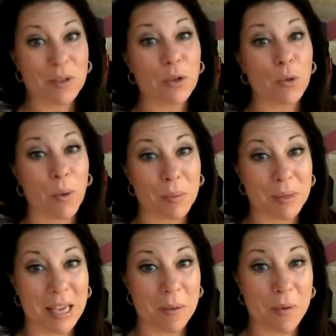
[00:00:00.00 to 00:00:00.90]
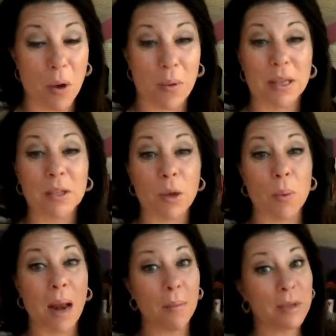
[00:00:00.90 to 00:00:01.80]
So you want them to keep going. So
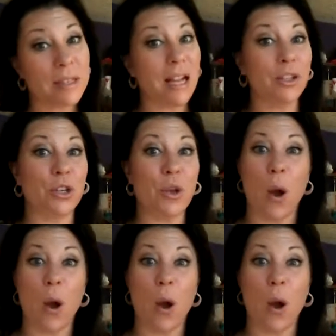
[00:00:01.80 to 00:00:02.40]
but I'm just touching